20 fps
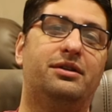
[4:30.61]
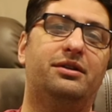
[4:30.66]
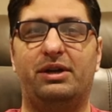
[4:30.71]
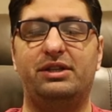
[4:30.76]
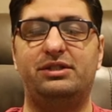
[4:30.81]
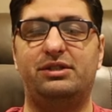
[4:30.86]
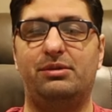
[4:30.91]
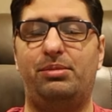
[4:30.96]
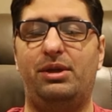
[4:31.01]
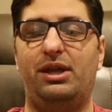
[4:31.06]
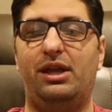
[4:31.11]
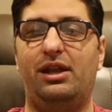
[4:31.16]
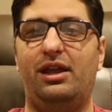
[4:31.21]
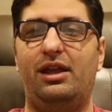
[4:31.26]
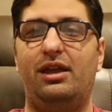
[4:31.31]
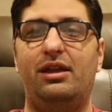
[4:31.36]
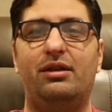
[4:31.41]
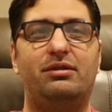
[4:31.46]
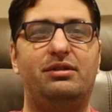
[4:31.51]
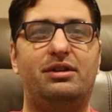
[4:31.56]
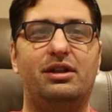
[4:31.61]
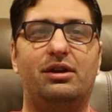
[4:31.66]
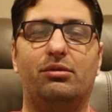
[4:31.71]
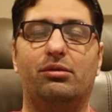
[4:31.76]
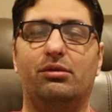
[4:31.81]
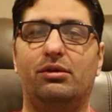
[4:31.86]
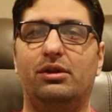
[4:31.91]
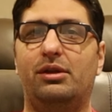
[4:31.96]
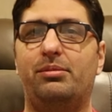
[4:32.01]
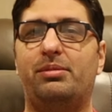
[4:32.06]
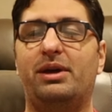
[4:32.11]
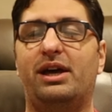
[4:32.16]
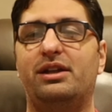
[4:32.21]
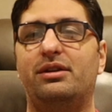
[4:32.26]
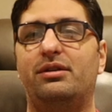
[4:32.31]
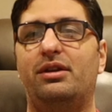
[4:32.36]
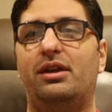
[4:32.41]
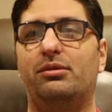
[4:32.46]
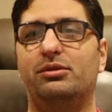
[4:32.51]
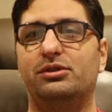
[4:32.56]
My Zappiti did a really
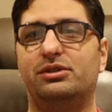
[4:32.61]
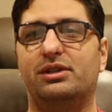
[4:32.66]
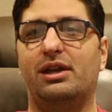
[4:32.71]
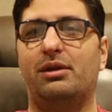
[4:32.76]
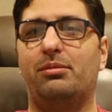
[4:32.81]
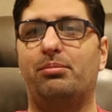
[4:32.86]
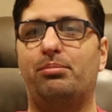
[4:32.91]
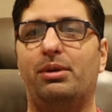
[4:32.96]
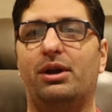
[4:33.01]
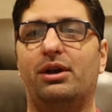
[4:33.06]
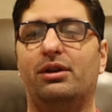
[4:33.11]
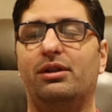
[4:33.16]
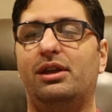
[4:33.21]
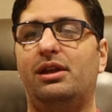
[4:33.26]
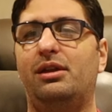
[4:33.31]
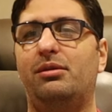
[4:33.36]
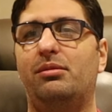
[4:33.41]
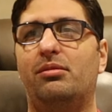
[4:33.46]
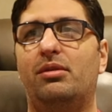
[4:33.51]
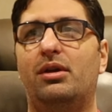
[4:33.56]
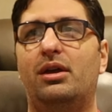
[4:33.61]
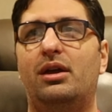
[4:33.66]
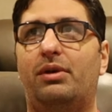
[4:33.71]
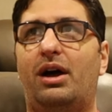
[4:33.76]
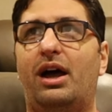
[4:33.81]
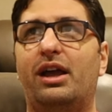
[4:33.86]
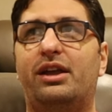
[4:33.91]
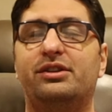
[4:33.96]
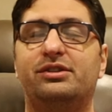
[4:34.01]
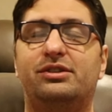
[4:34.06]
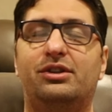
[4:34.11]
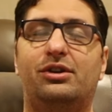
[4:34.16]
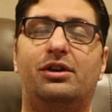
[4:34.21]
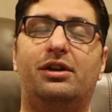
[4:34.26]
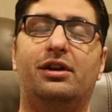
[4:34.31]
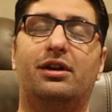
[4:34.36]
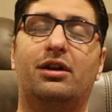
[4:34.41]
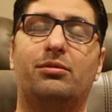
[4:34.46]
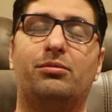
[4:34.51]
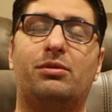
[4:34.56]
bad, it was like barely, I
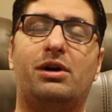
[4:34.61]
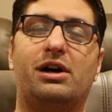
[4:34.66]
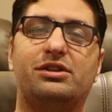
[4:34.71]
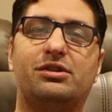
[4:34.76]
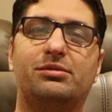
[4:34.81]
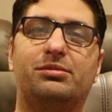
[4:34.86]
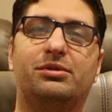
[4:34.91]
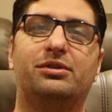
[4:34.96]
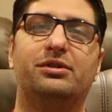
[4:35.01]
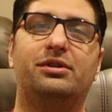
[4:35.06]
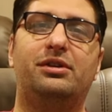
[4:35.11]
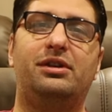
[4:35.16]
considered it unwatchable.